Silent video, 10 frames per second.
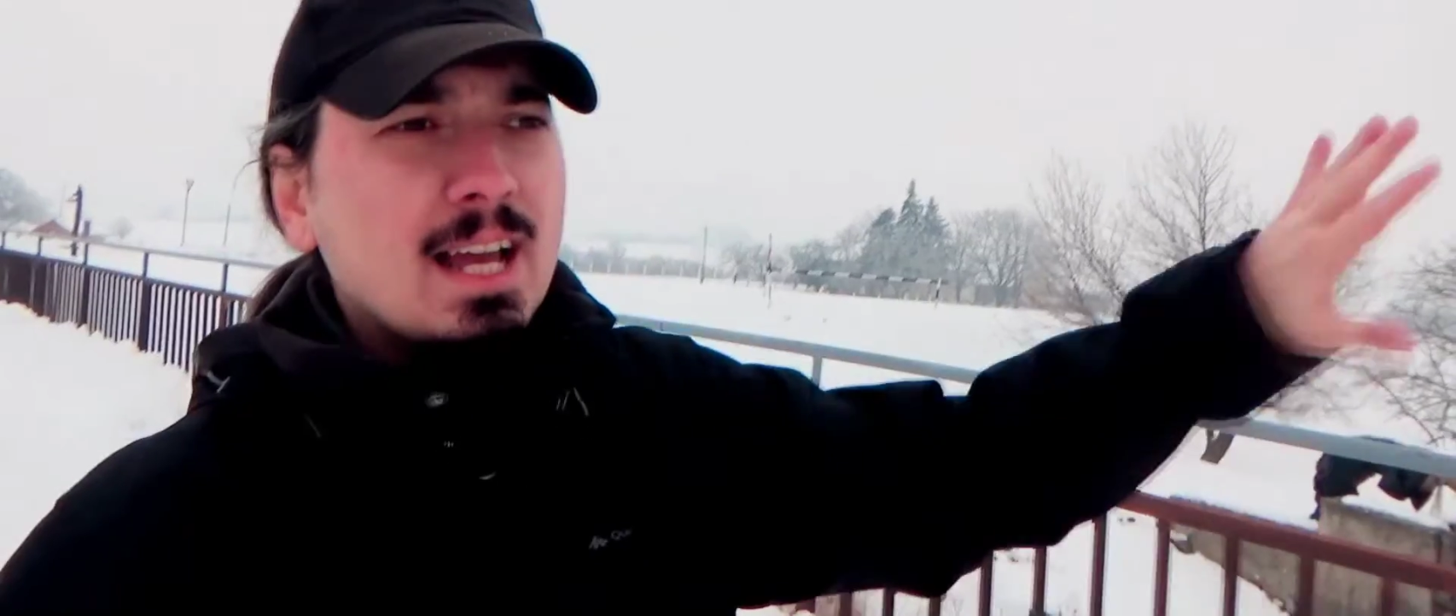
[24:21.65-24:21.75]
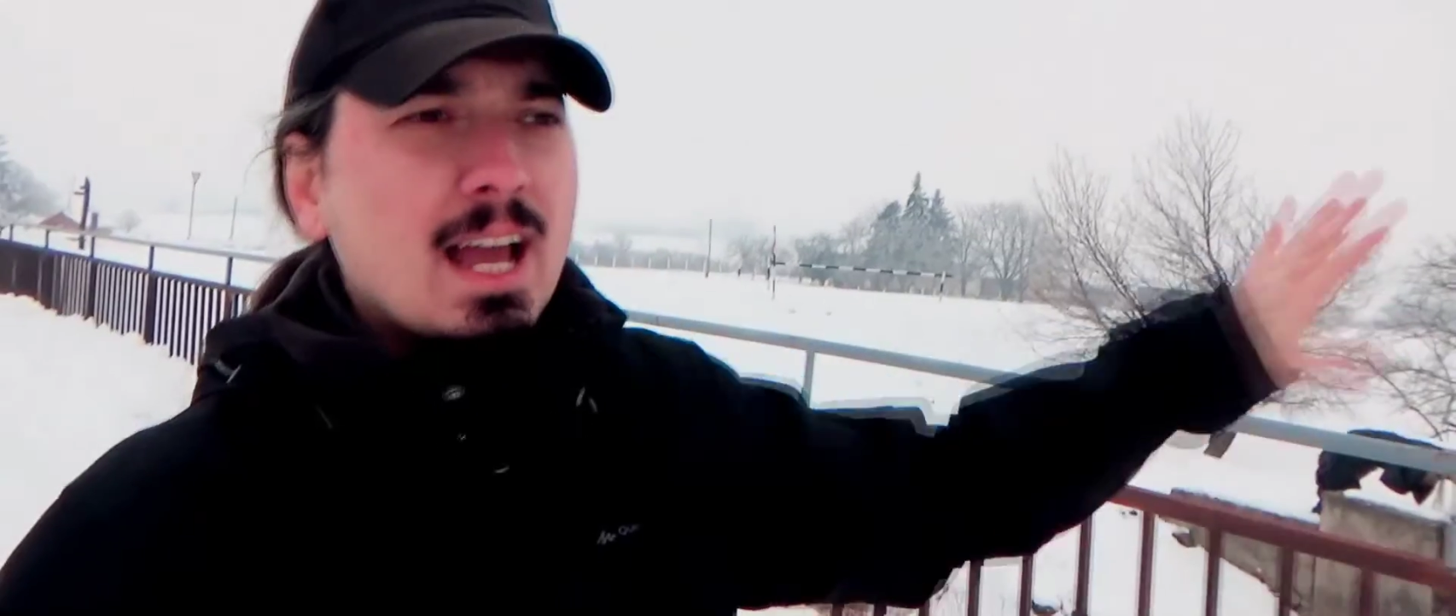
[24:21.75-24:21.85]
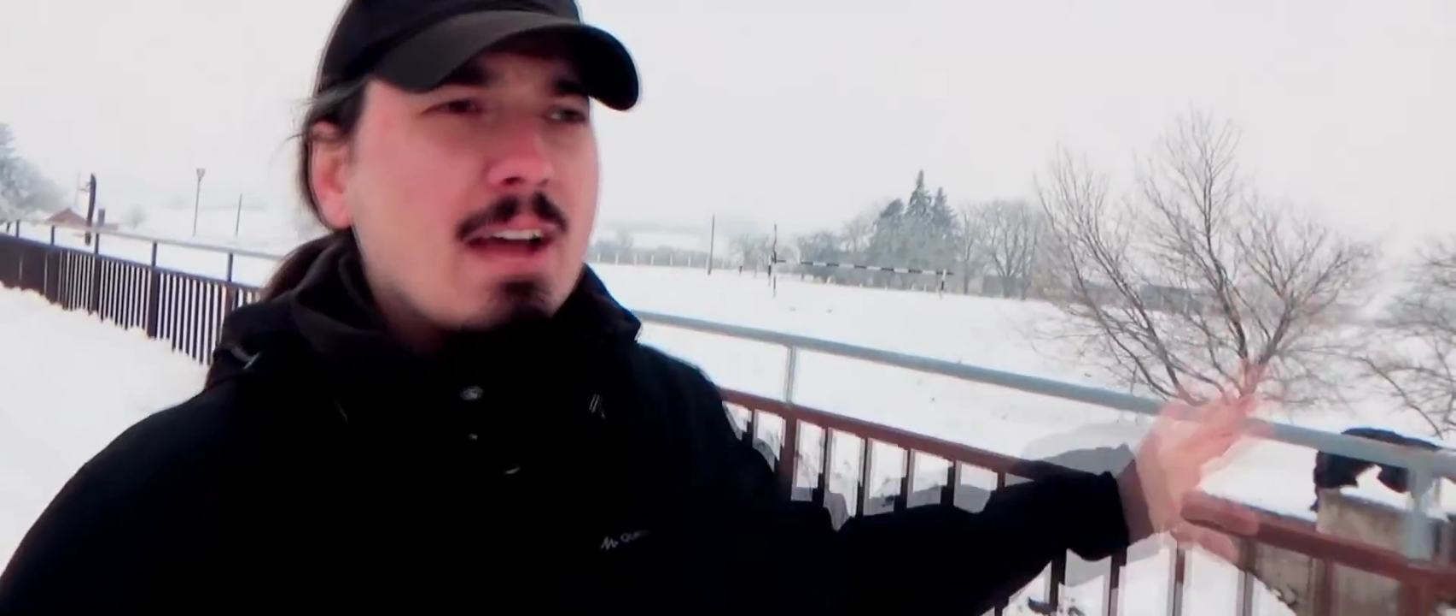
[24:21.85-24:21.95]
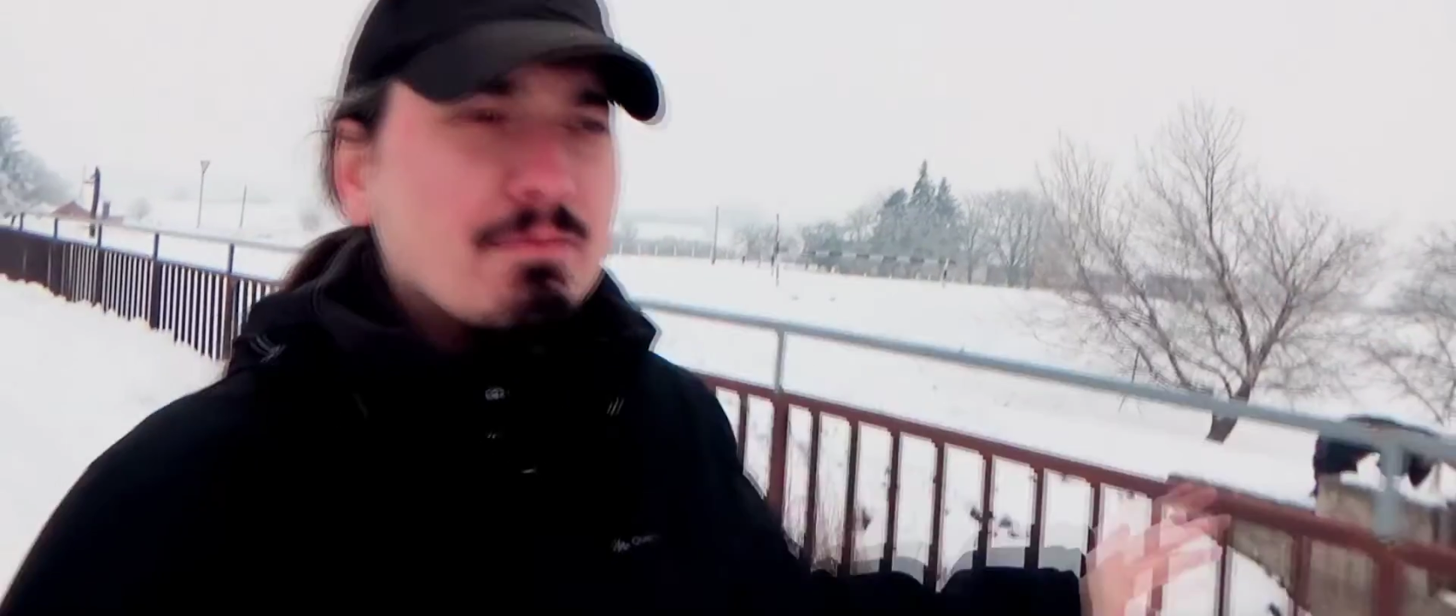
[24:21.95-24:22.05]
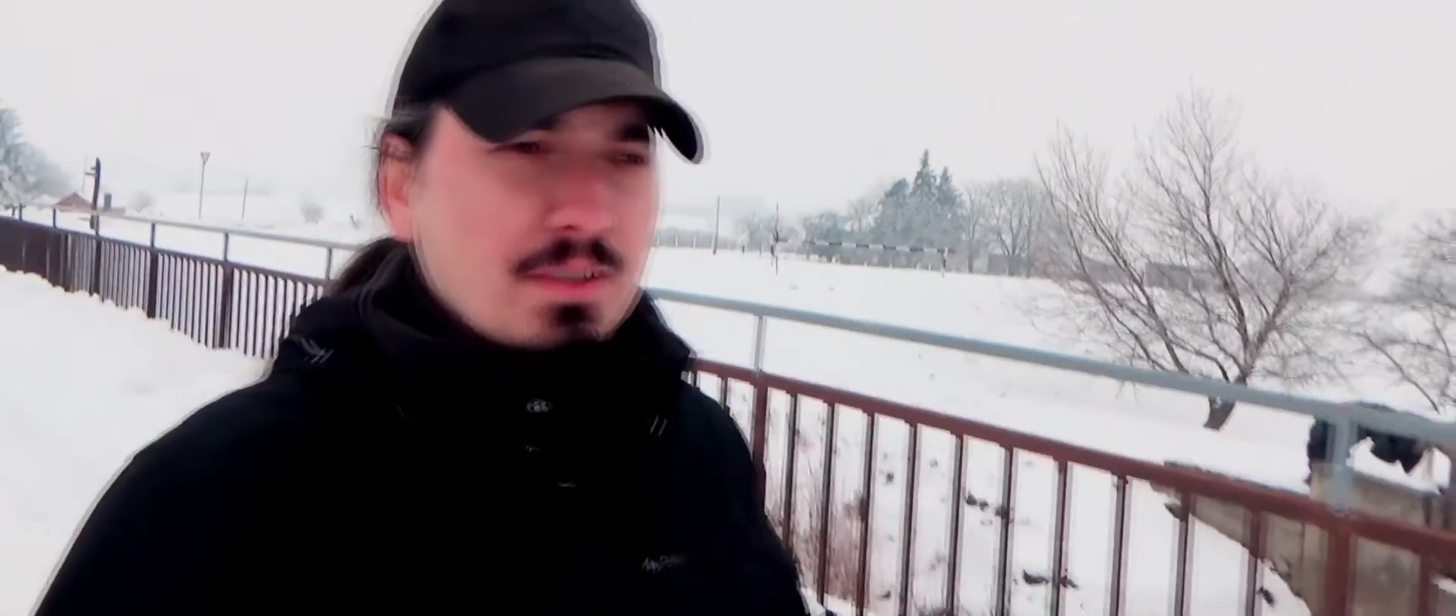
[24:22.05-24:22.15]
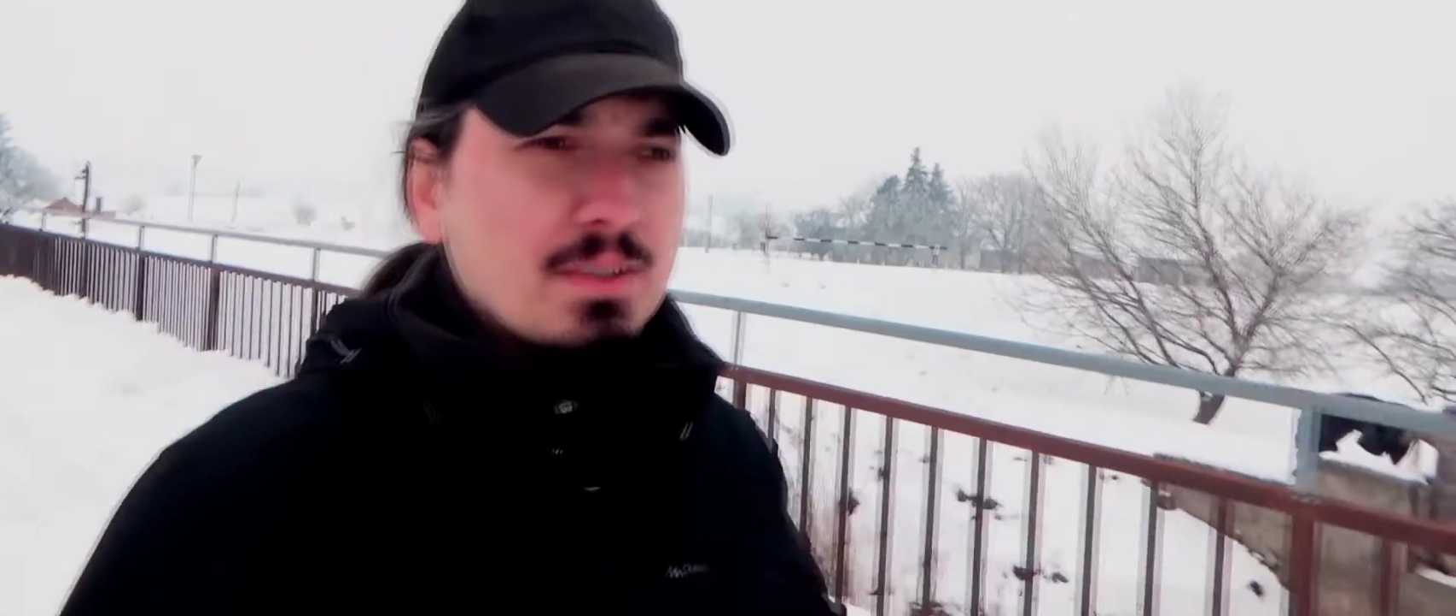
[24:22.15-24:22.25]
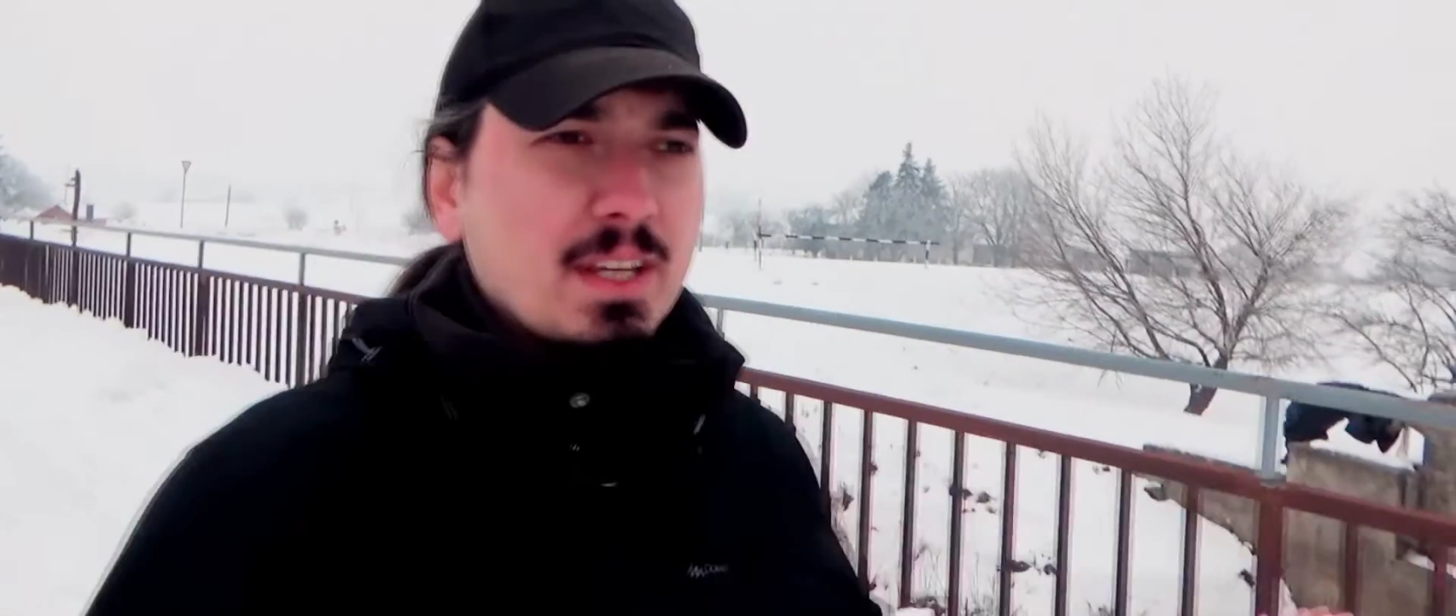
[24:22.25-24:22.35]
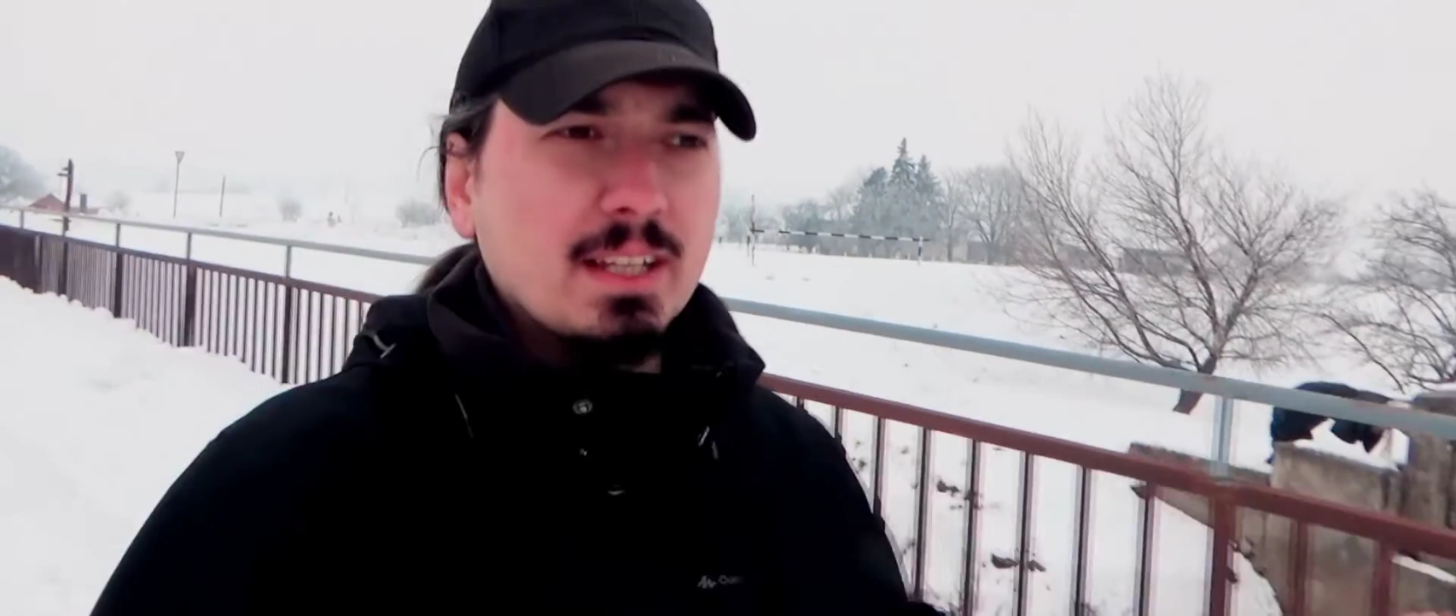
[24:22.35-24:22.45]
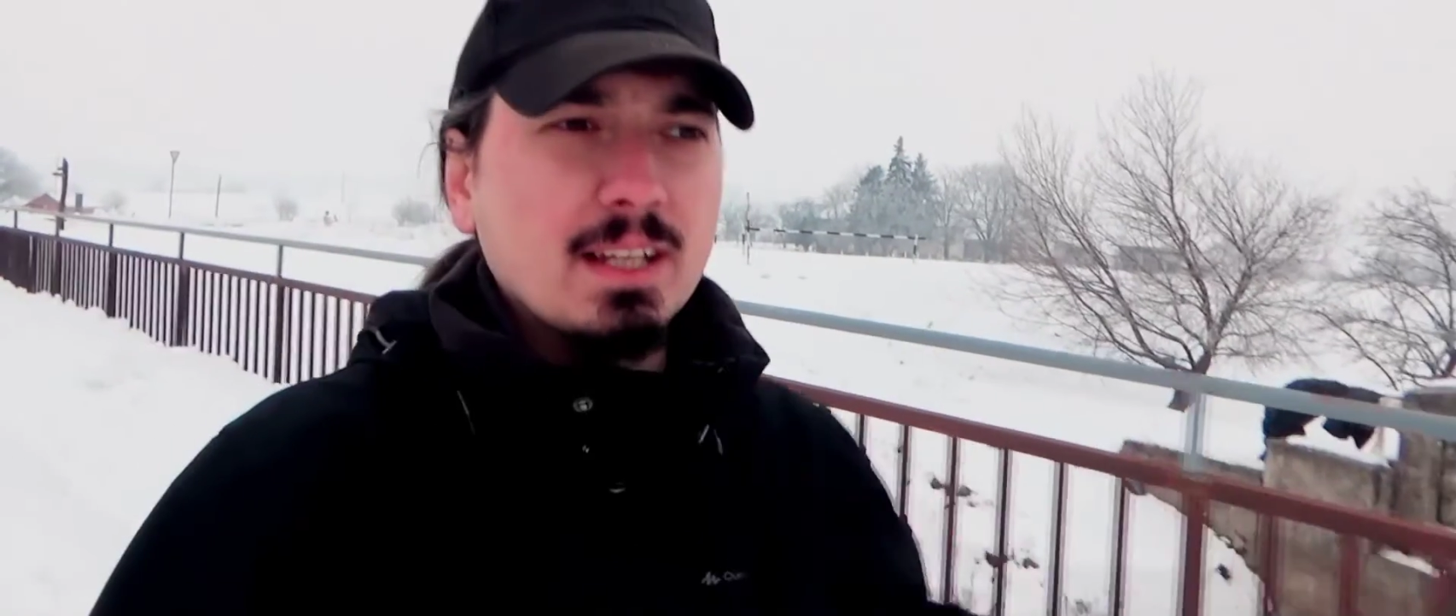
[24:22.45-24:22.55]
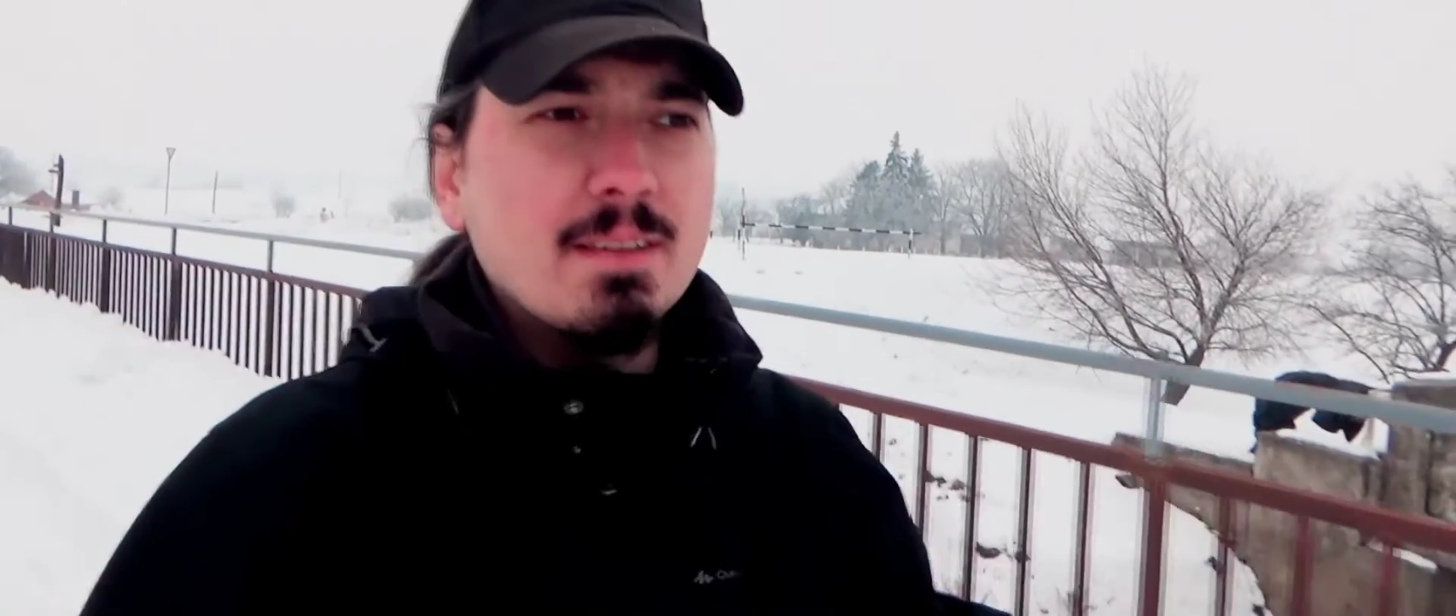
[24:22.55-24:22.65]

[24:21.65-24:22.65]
everything.